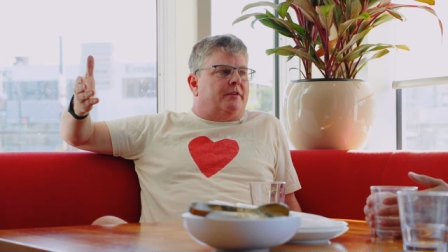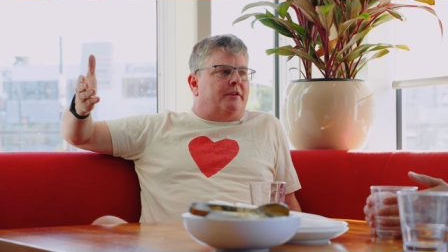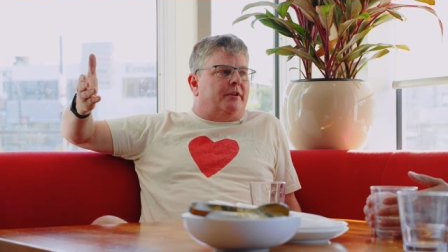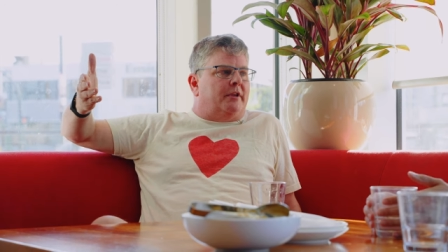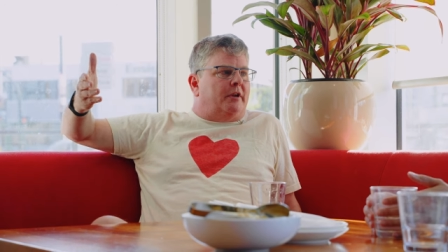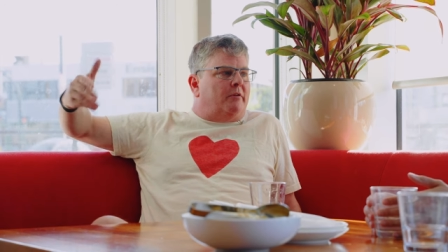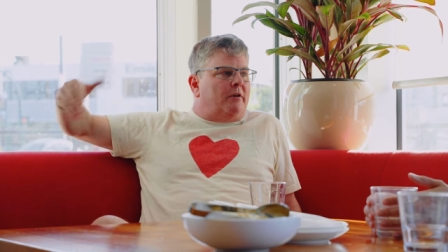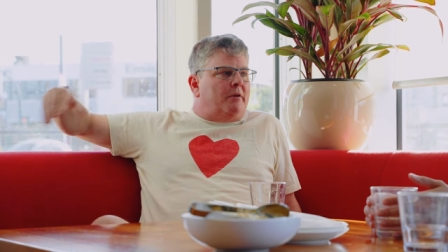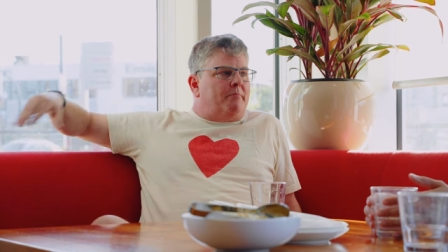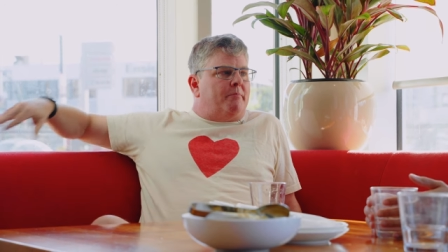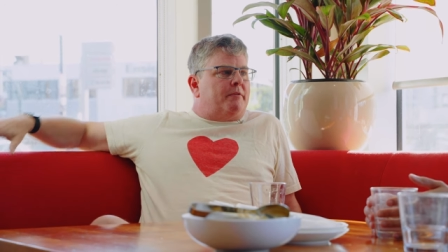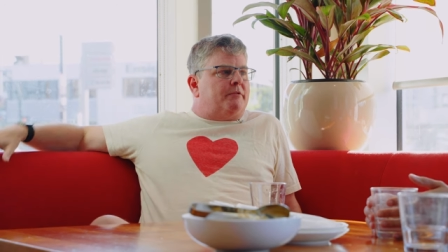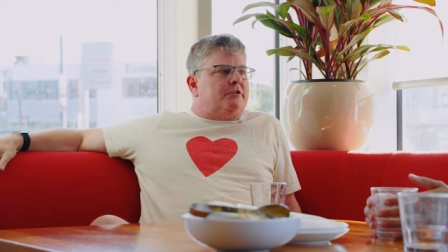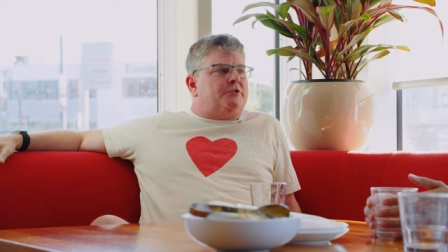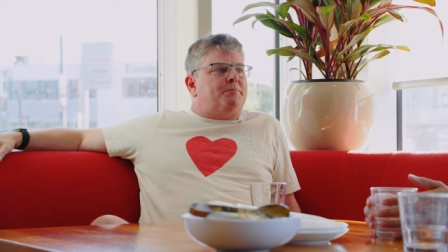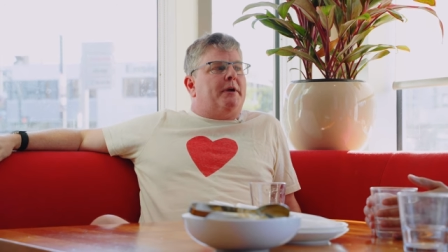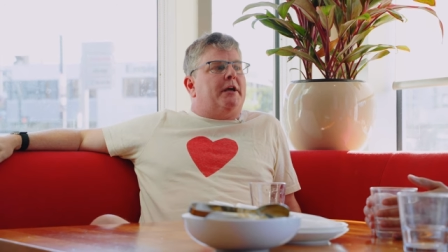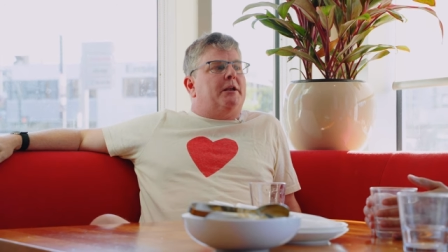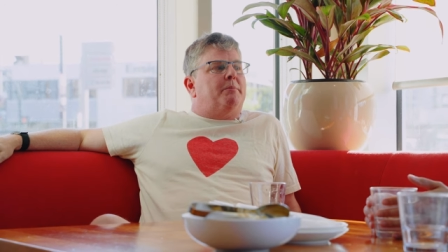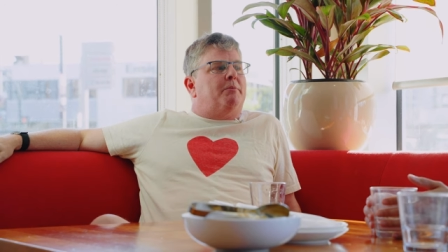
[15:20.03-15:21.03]
you know,
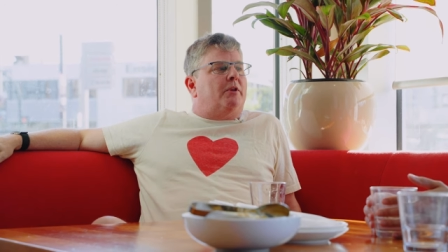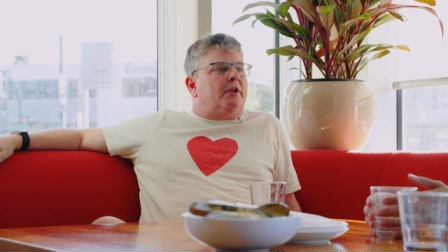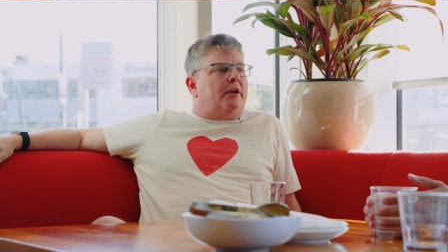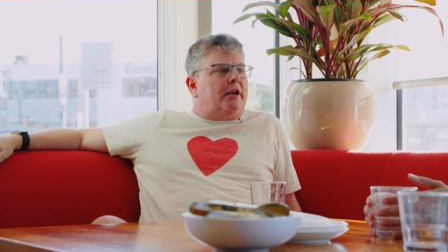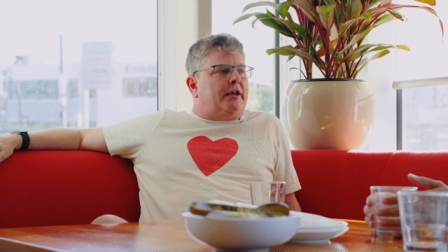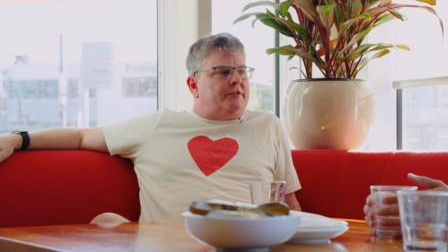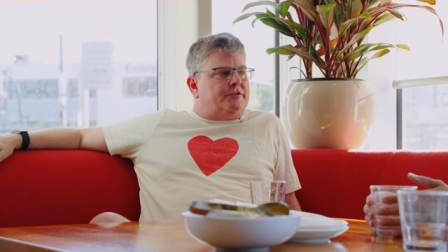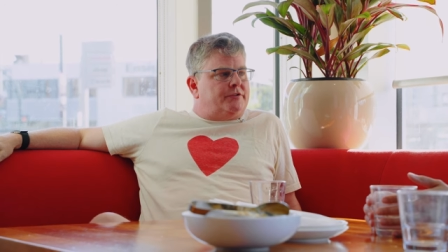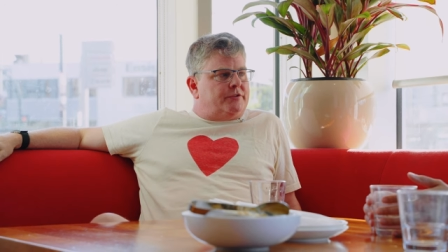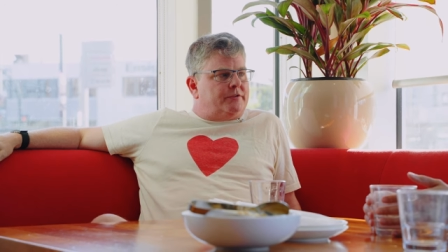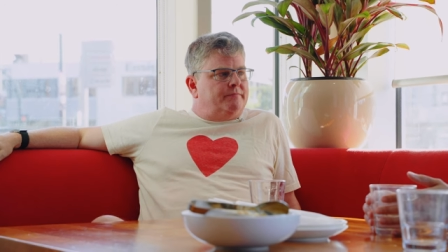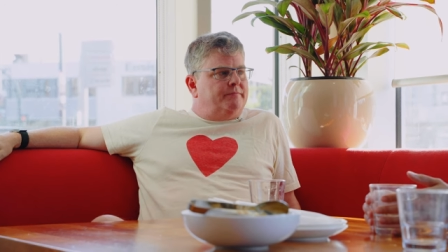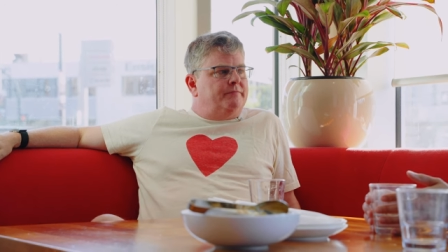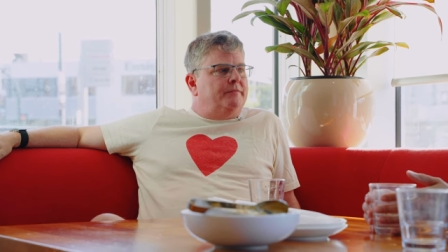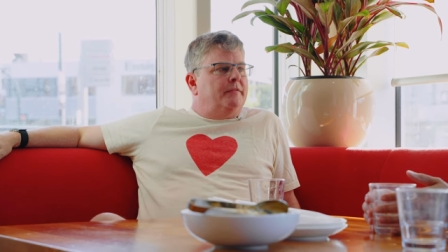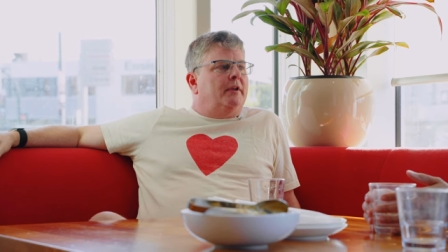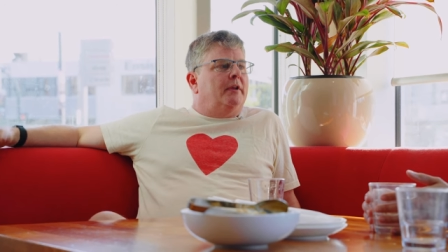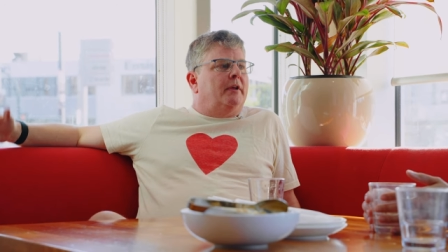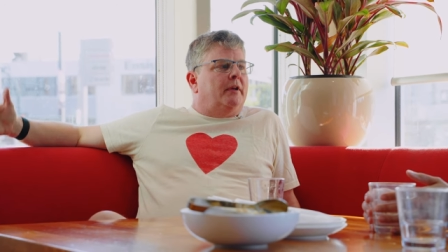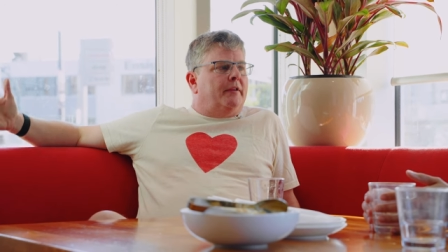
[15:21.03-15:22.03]
spaghetti bolognese.
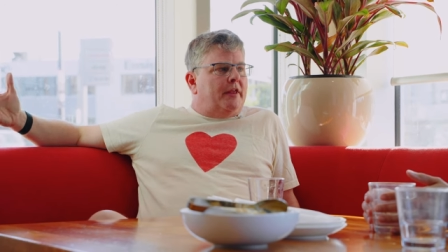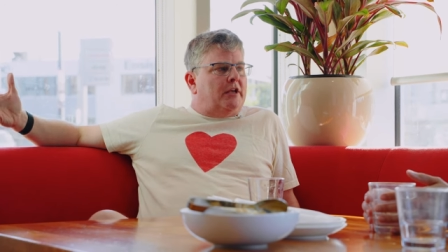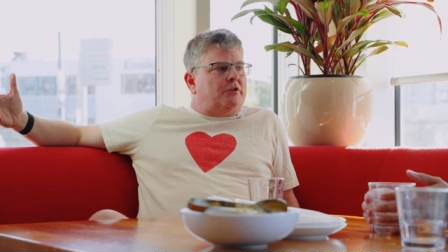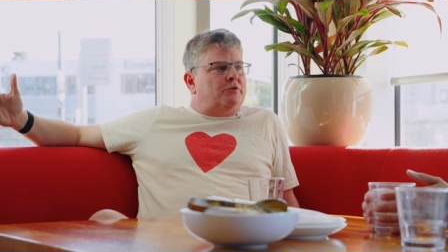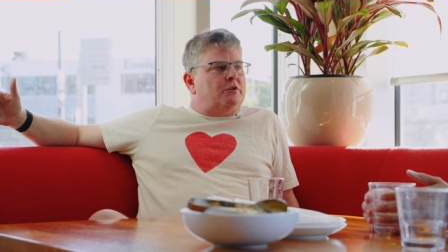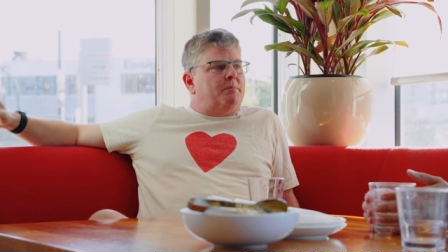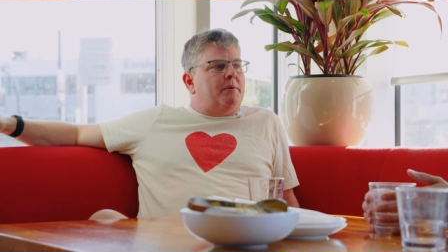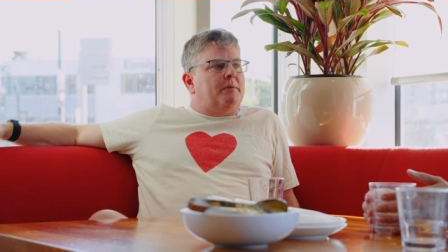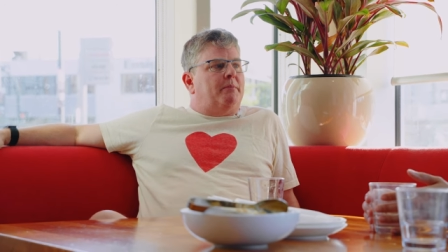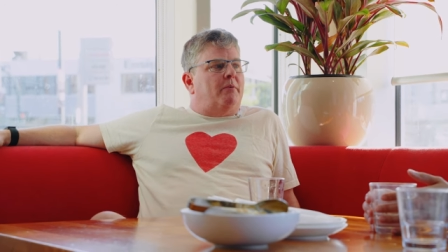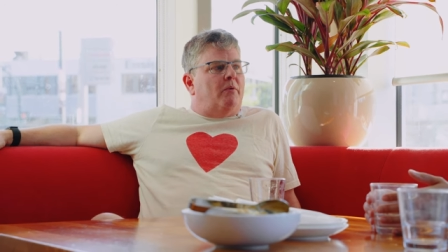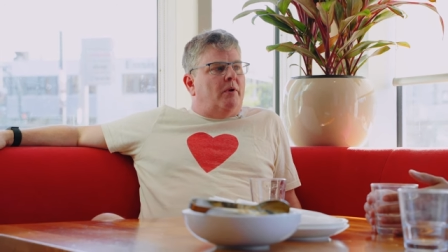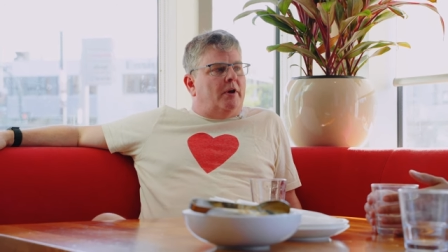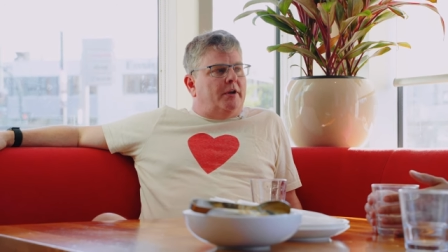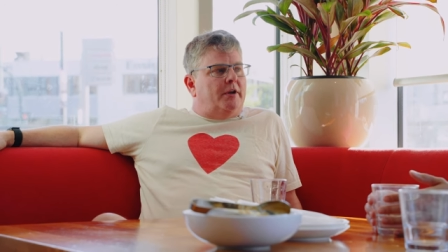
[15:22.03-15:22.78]
Mm. That's what the people